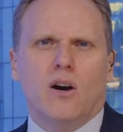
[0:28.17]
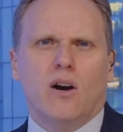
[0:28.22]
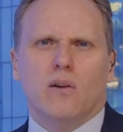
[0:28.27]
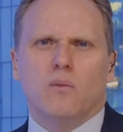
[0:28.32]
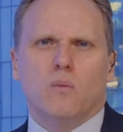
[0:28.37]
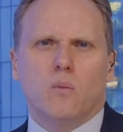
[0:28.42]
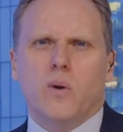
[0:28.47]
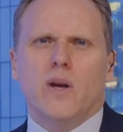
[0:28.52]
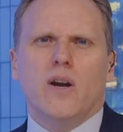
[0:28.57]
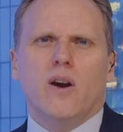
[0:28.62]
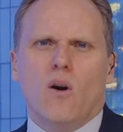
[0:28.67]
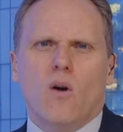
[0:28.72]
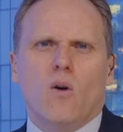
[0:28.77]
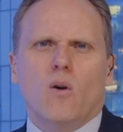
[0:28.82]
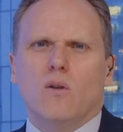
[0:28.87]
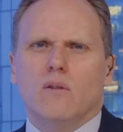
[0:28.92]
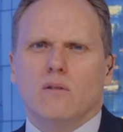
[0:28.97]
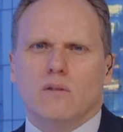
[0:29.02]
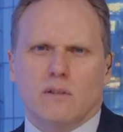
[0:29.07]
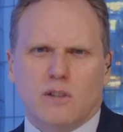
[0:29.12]
We
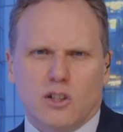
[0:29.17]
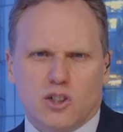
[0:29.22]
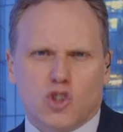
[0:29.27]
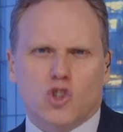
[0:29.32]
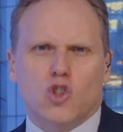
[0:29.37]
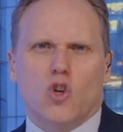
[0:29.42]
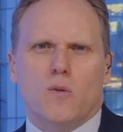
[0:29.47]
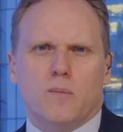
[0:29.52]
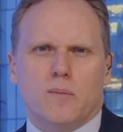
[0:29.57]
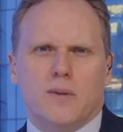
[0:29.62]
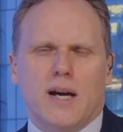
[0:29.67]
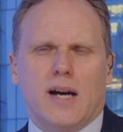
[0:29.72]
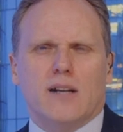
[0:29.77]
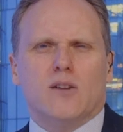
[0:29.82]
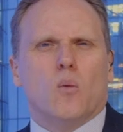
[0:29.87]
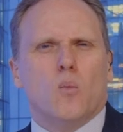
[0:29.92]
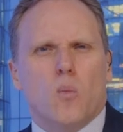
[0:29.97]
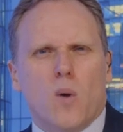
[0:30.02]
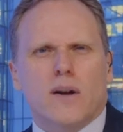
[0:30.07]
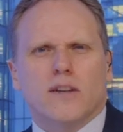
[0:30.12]
all assume that.
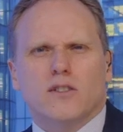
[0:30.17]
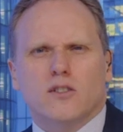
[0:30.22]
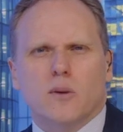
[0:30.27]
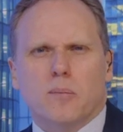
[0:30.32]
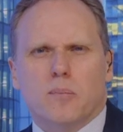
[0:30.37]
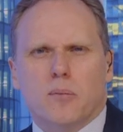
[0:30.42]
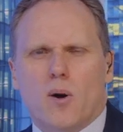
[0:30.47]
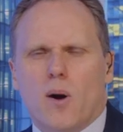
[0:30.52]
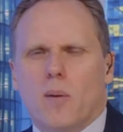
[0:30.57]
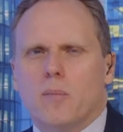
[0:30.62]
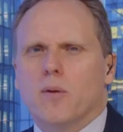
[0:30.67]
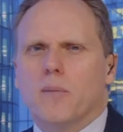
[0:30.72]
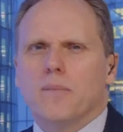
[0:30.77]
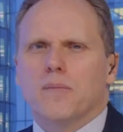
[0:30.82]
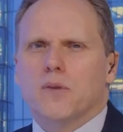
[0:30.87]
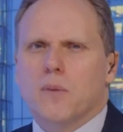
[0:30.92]
What is the problem?